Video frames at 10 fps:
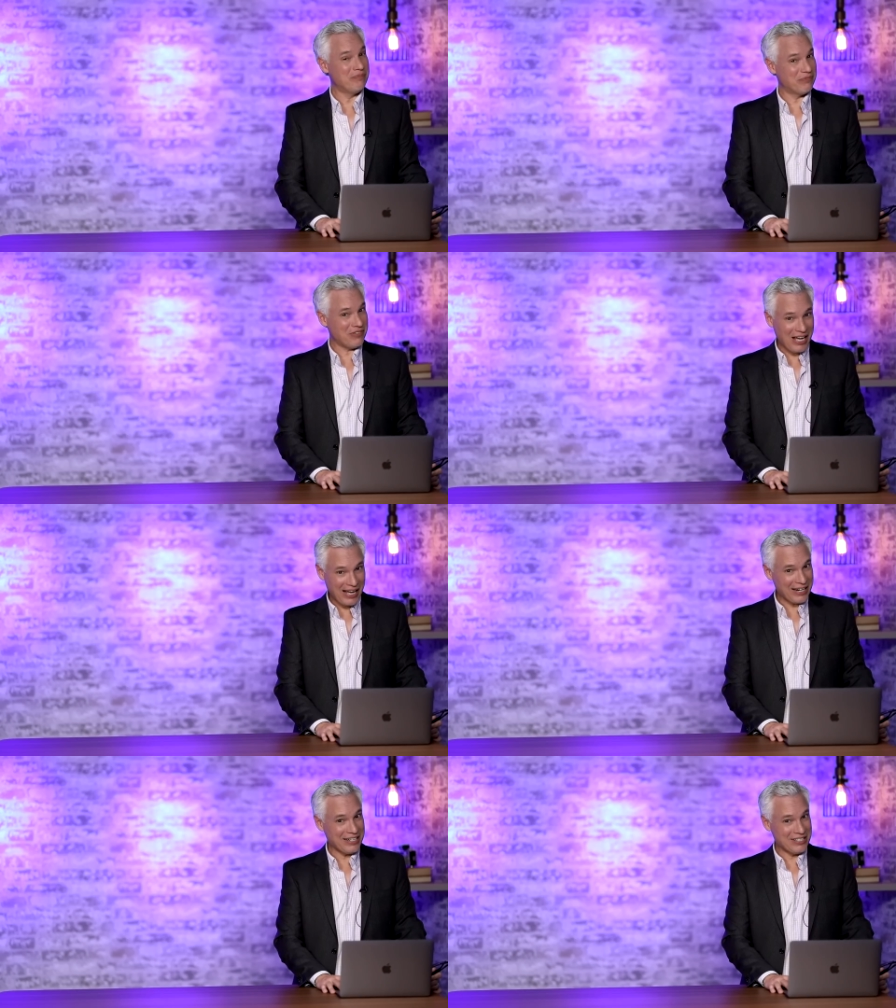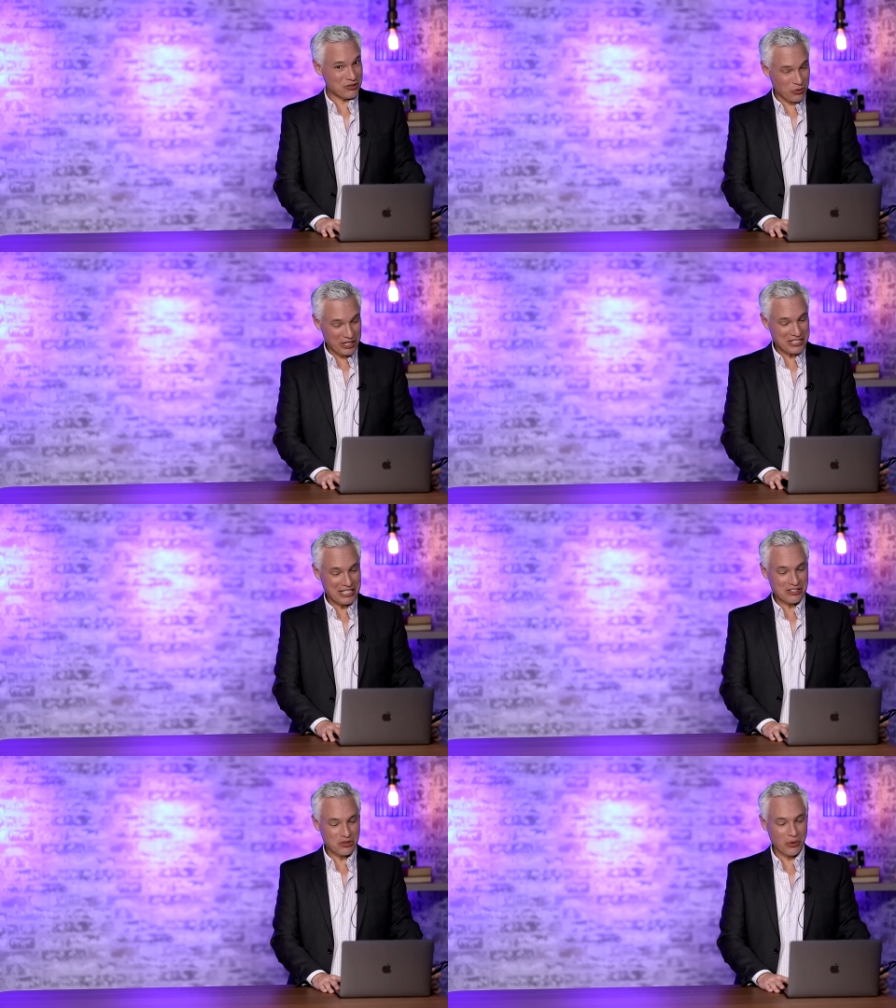not in
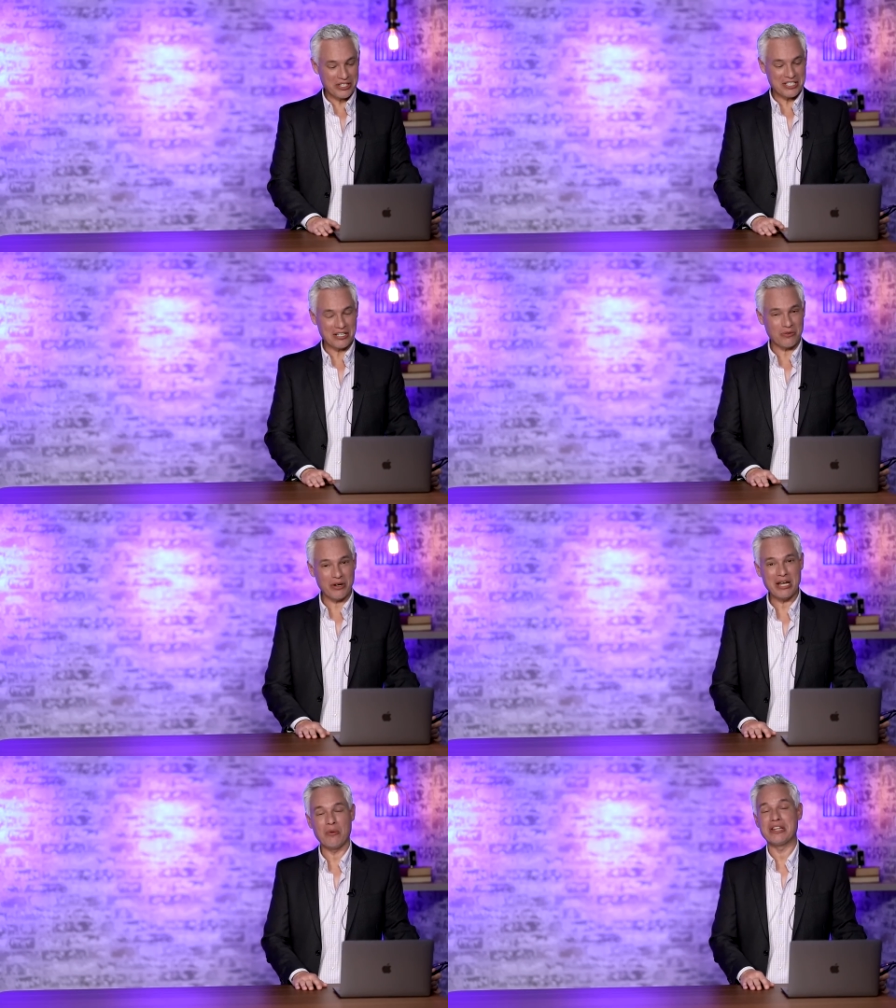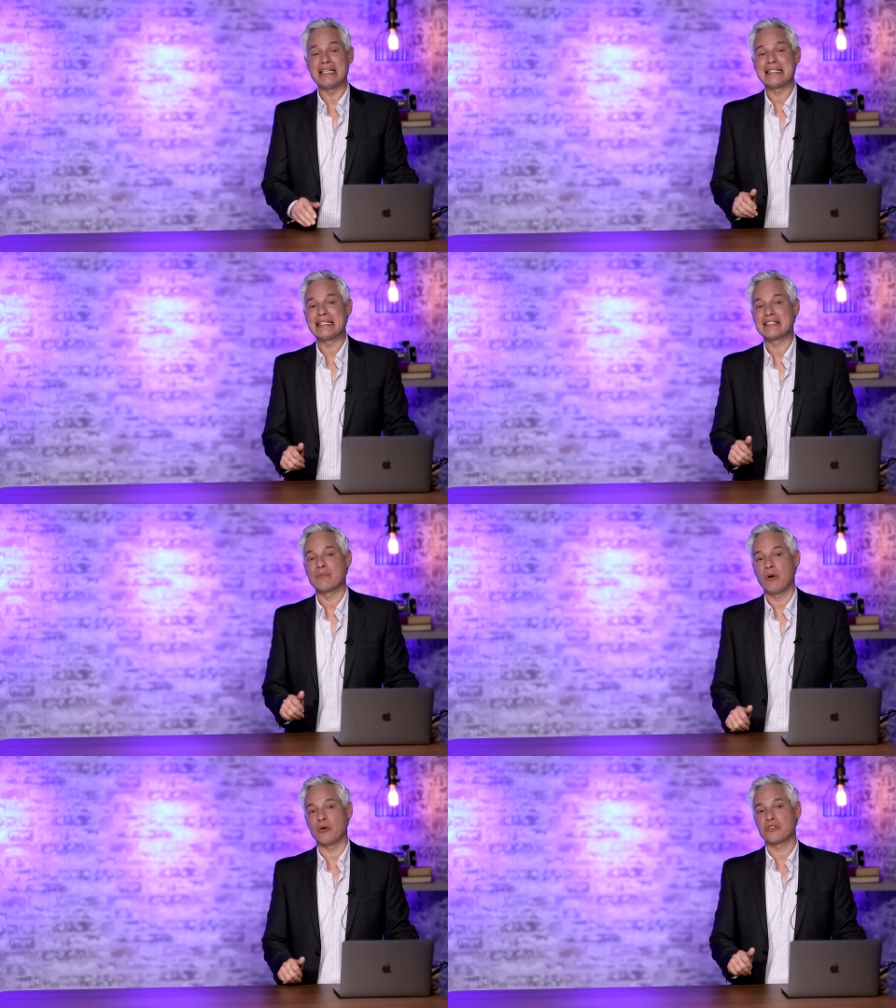2023 when this is
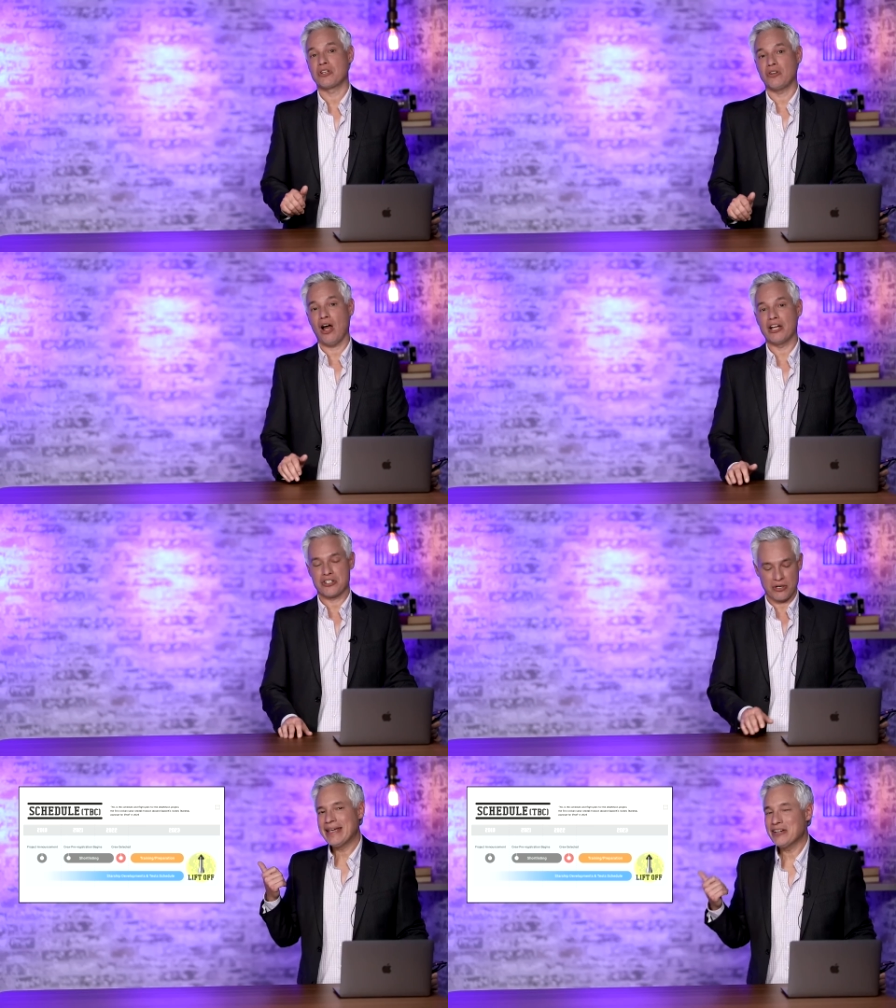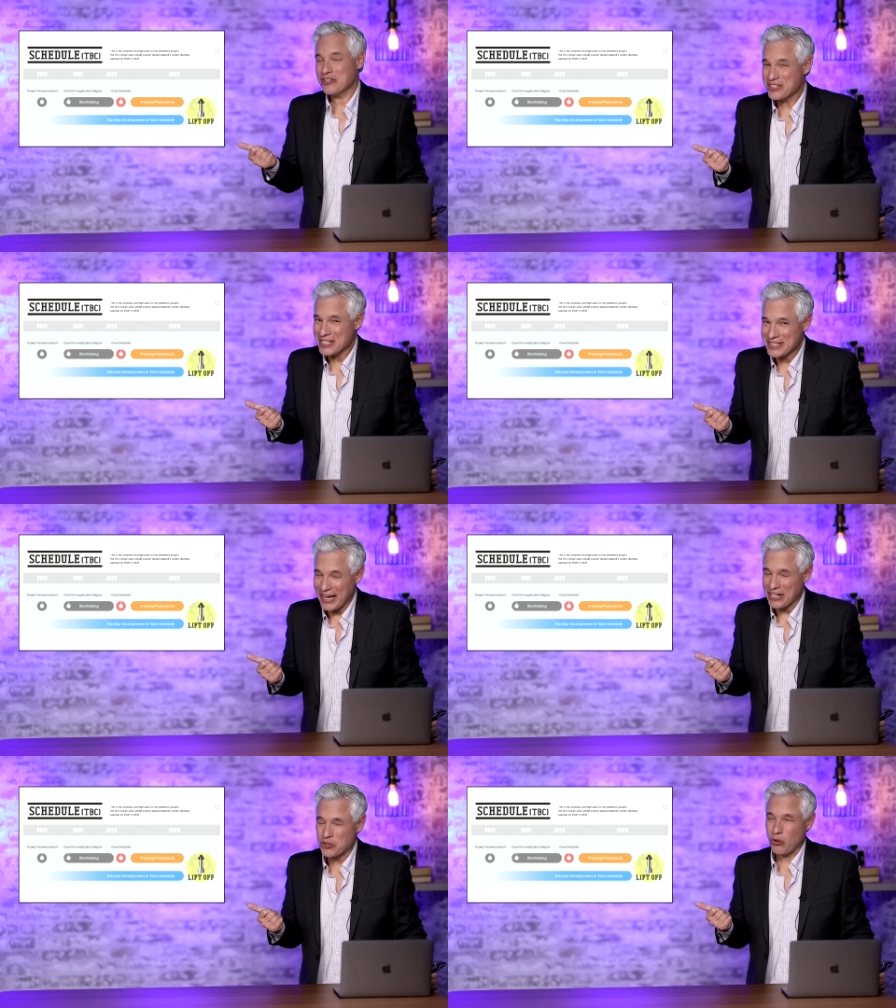supposed to launch. Here's the
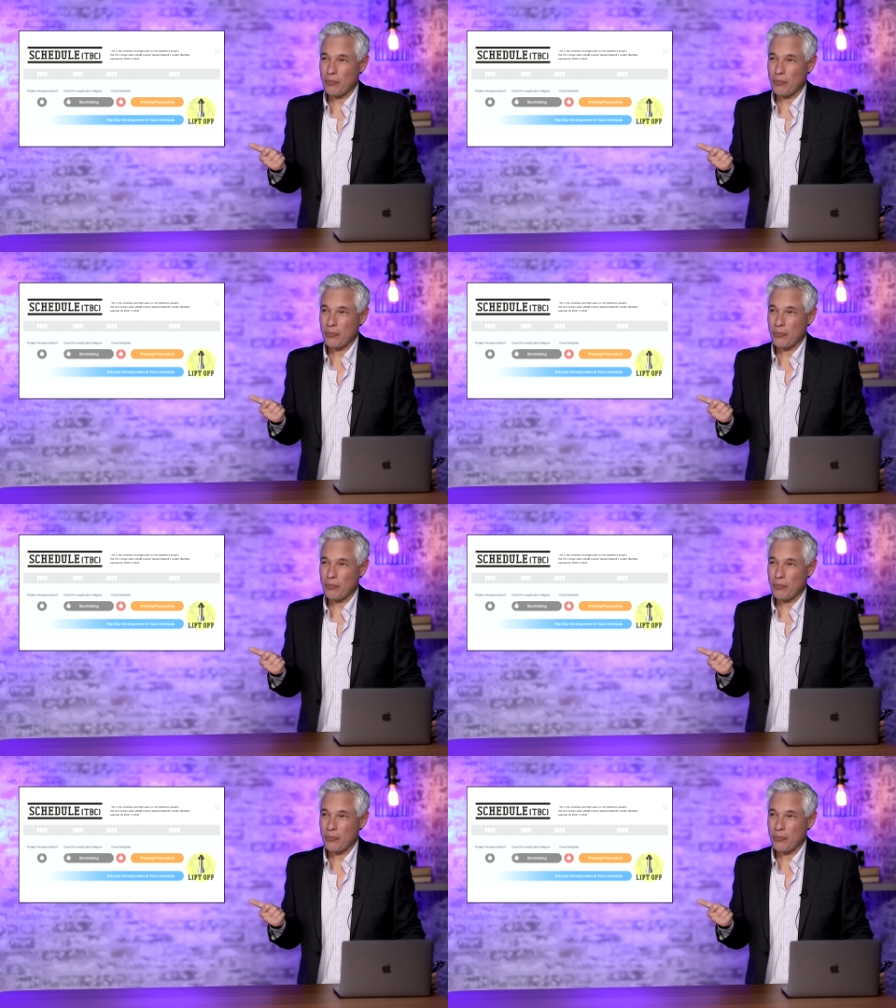schedule,